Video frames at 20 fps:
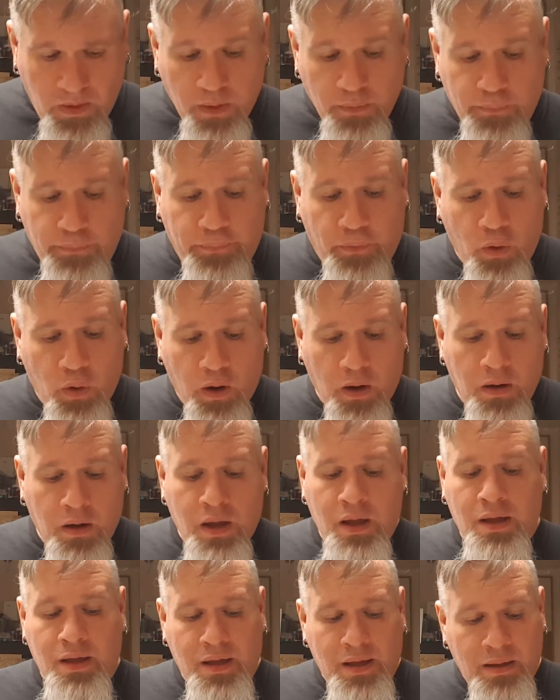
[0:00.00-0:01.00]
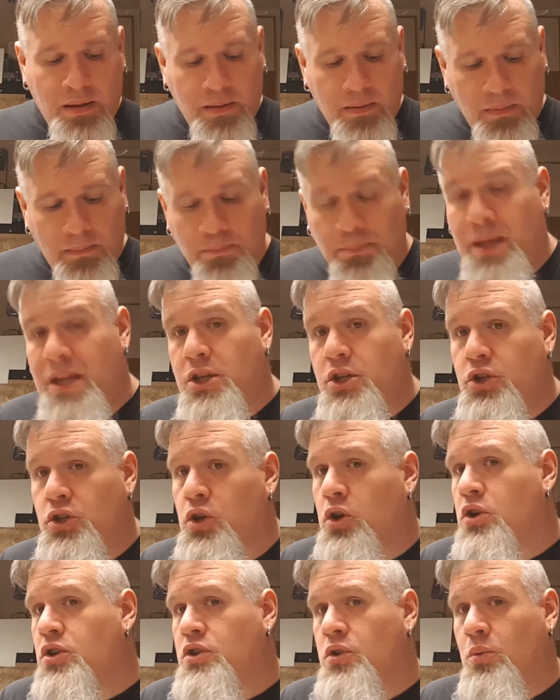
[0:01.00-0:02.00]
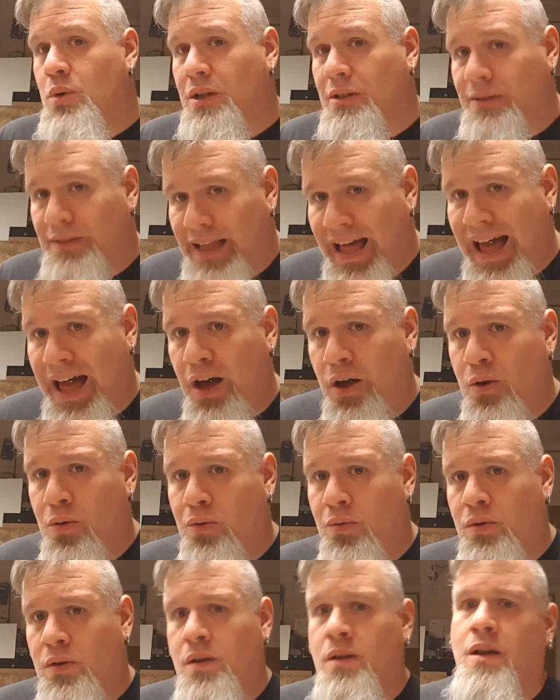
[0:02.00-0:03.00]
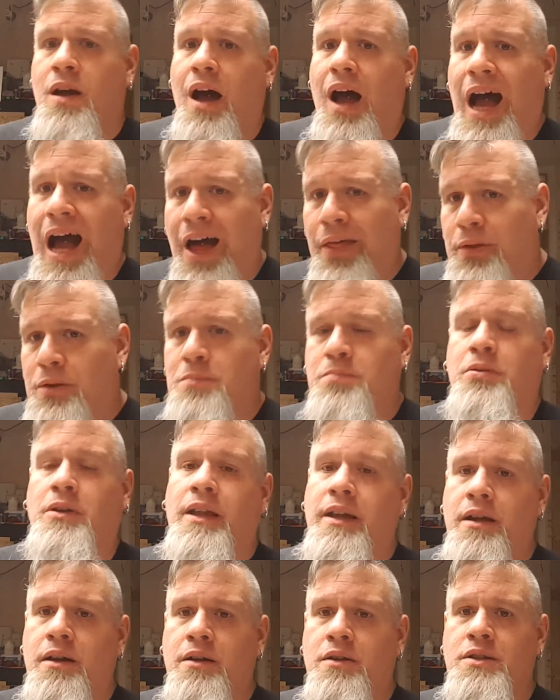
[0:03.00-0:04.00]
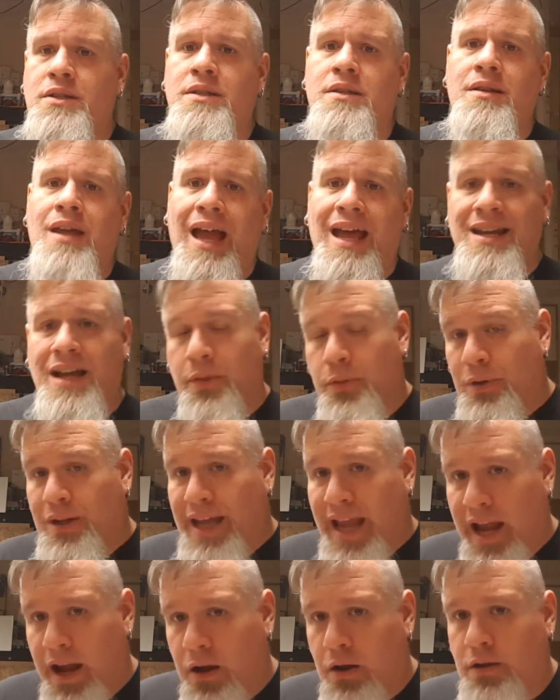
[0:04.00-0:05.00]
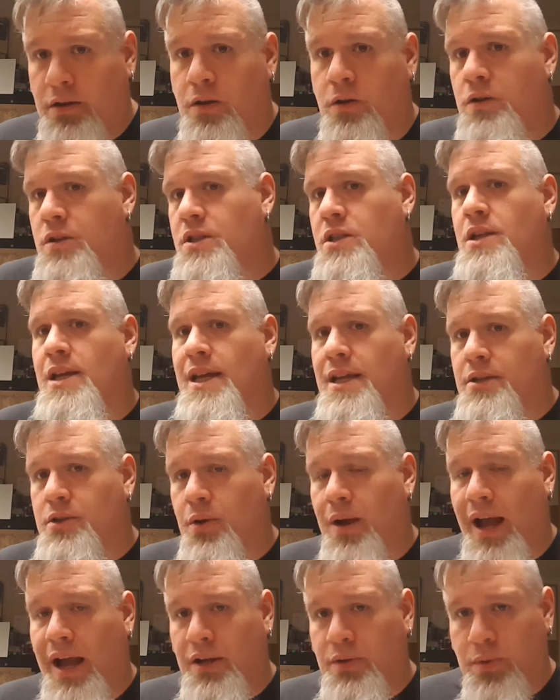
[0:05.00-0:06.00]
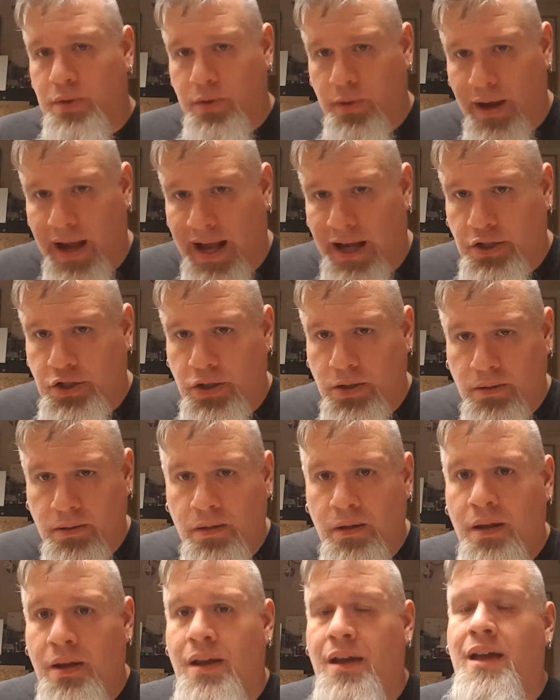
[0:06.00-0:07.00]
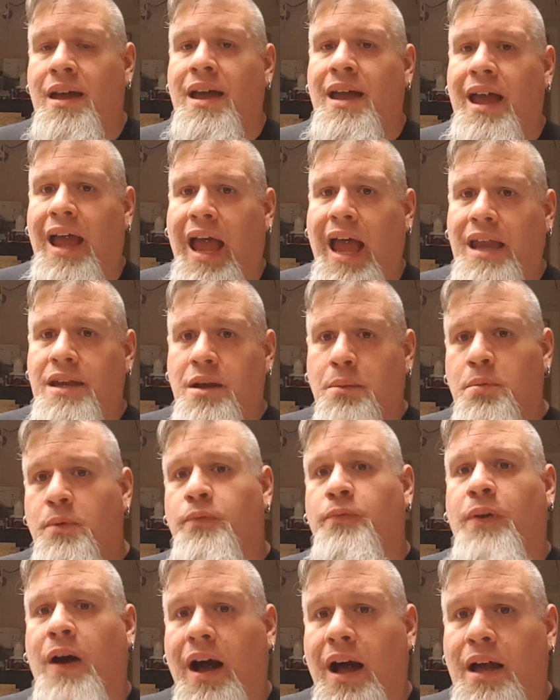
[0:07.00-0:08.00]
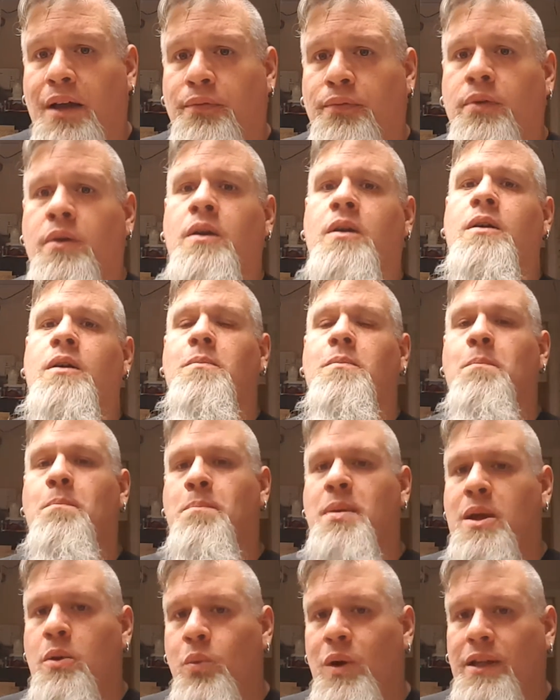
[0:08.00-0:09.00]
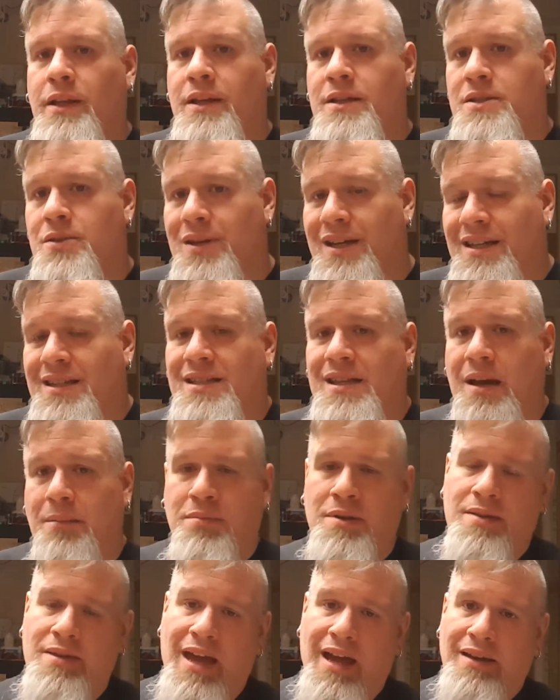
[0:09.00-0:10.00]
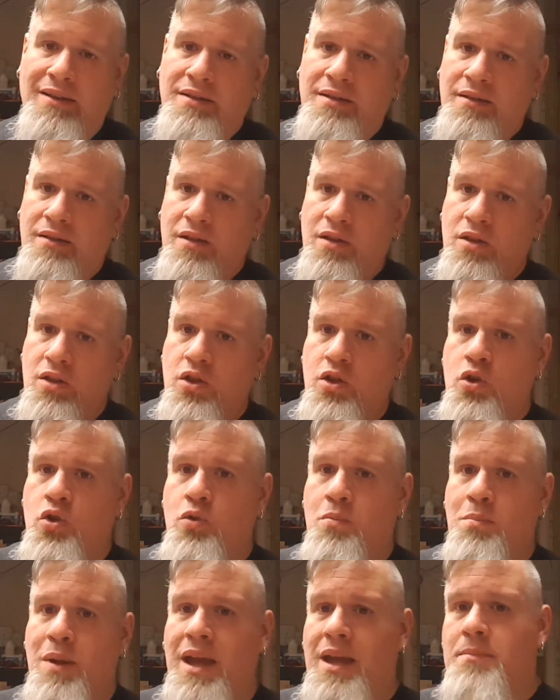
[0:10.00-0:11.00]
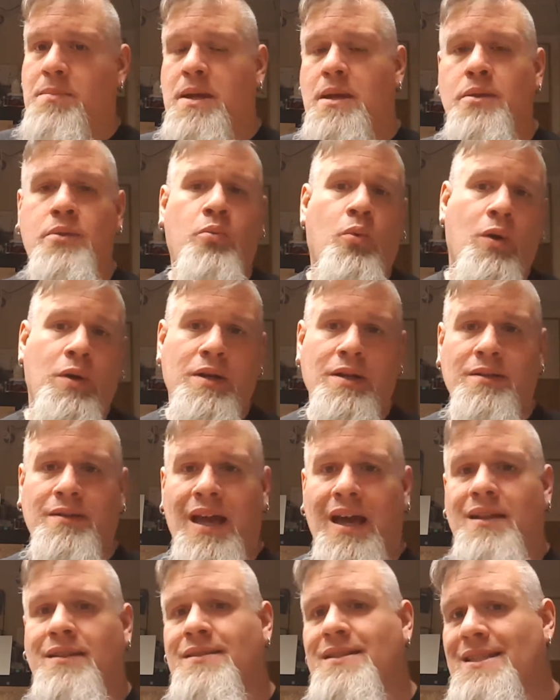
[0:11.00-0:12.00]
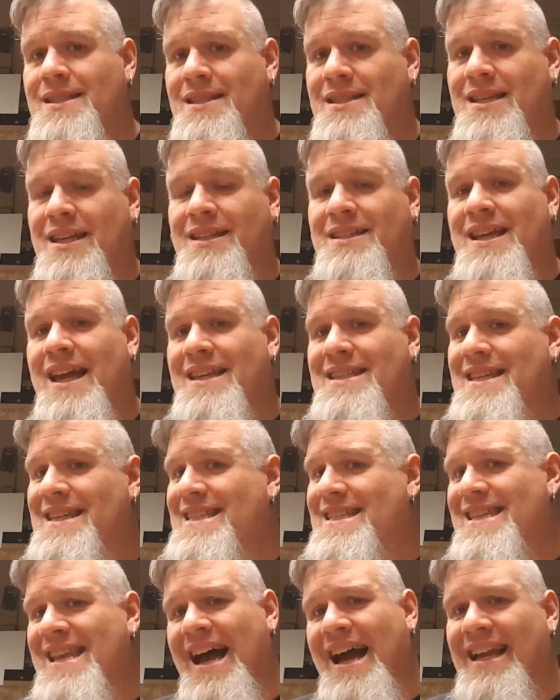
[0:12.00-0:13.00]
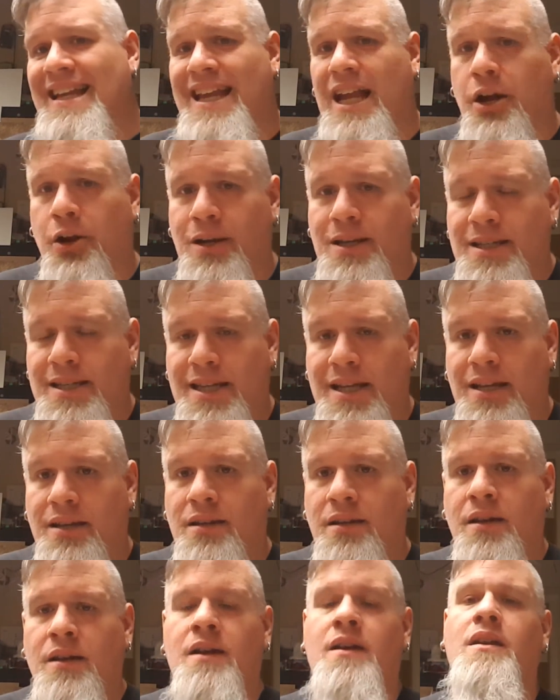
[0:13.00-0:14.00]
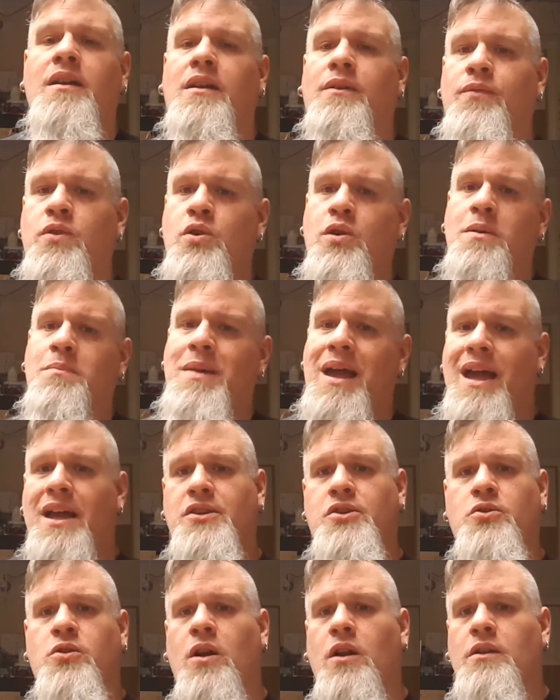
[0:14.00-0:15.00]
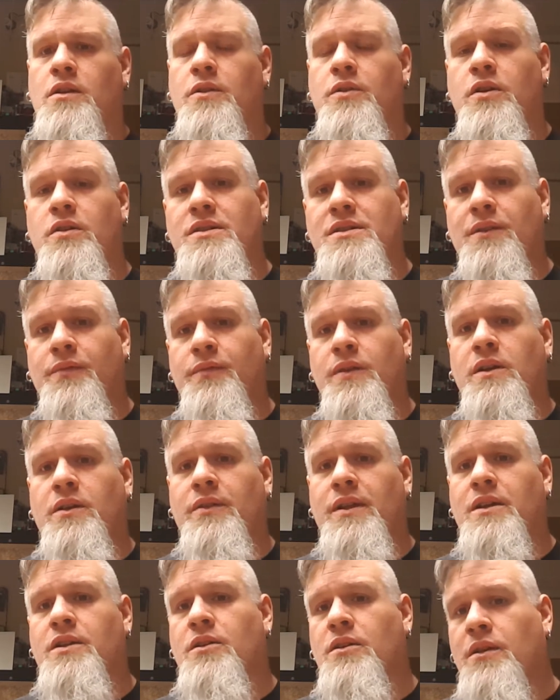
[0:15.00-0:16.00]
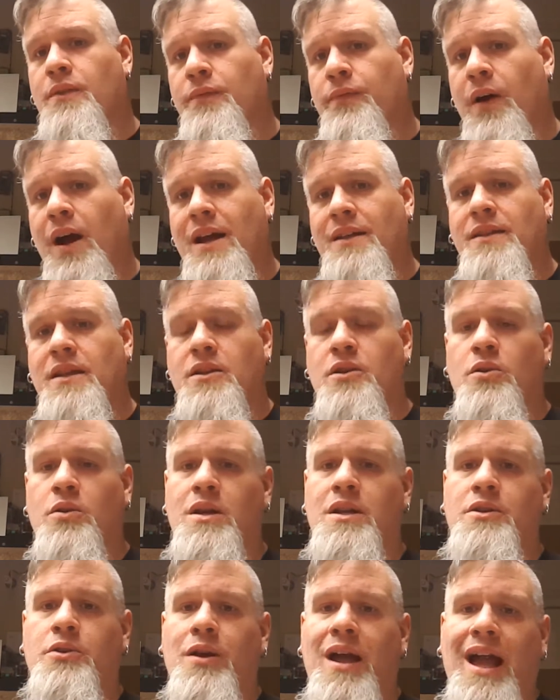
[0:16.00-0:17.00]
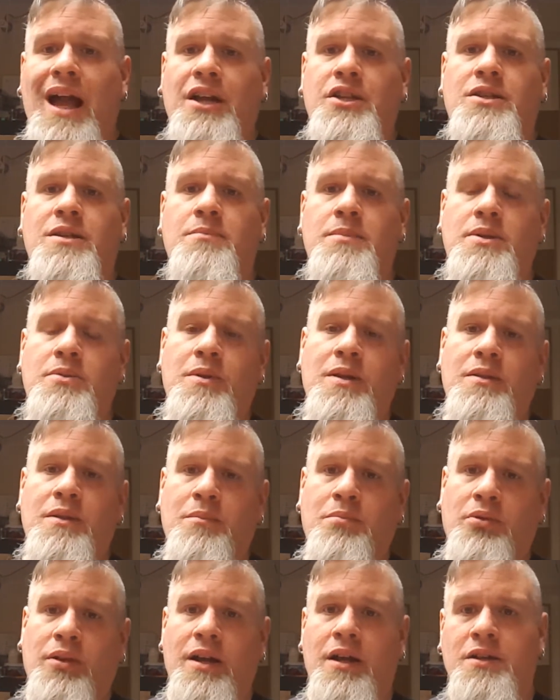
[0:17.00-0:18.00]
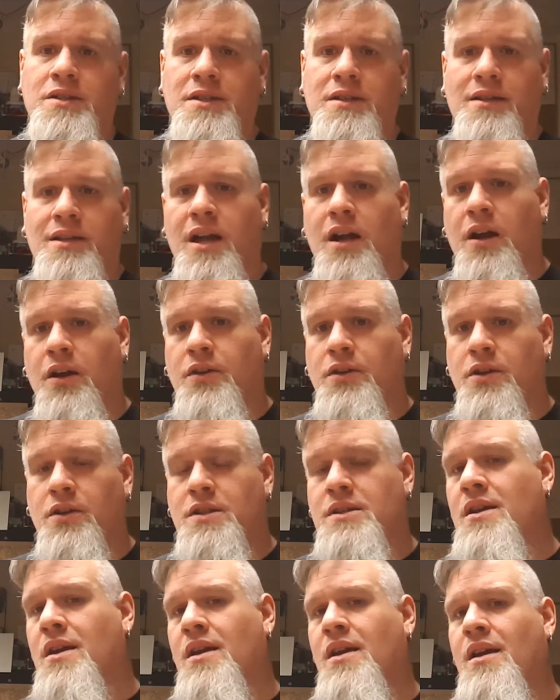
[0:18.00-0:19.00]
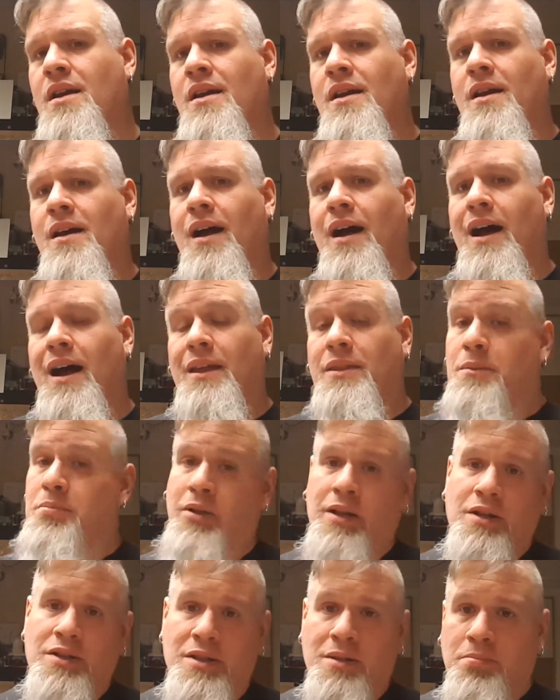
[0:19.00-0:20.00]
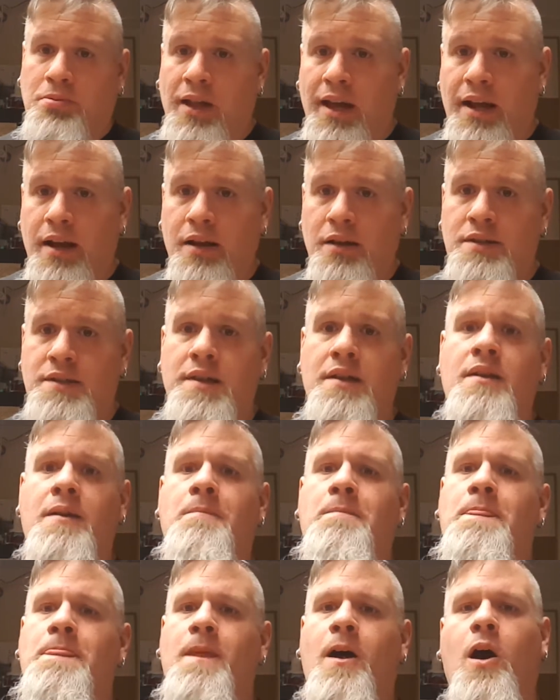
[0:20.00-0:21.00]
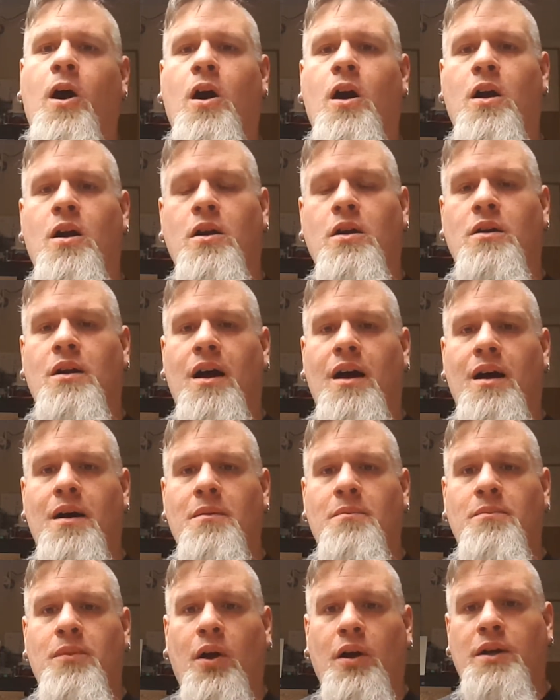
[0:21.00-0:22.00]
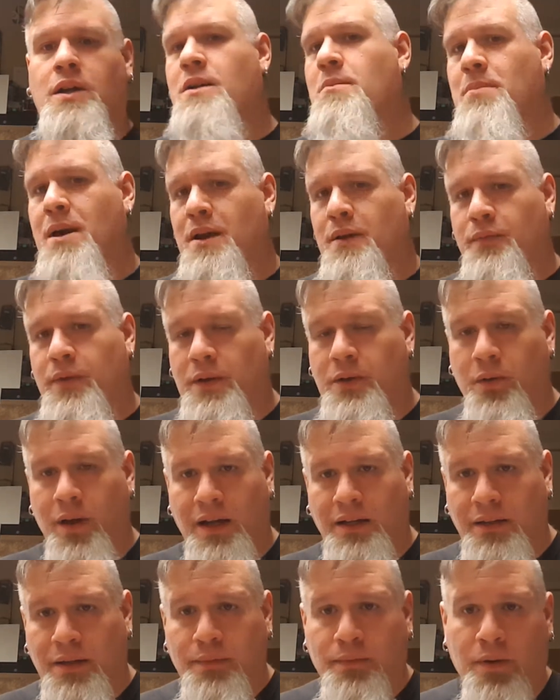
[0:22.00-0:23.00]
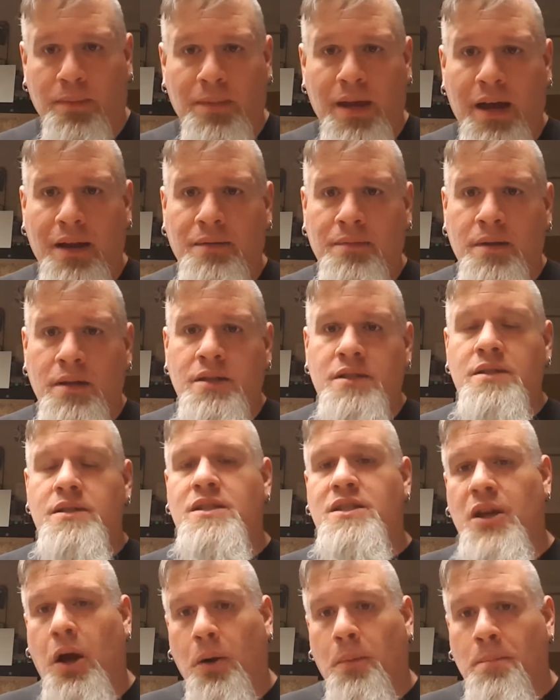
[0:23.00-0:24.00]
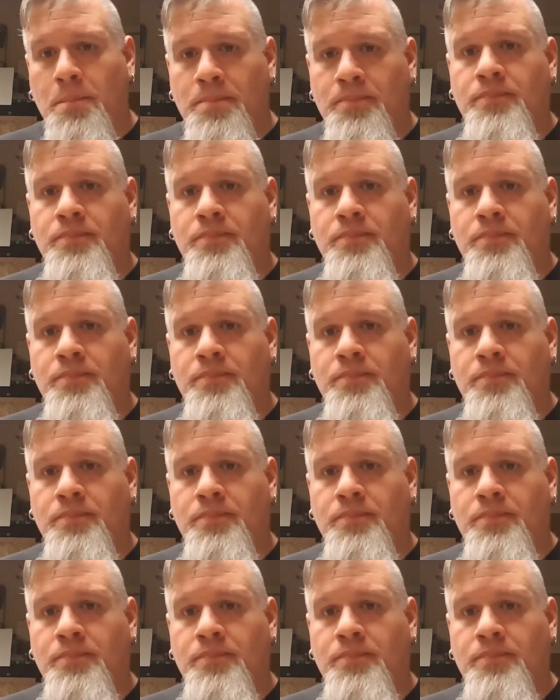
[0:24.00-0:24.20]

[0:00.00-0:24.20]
4, be sure to allow other players and other characters to interact with your action. And number 5, be willing to accept that you may be thwarted, that success is not guaranteed. If you can master all of those, I feel that you're going to find that your interaction between the players and the characters and the players are going to benefit greatly from that. So,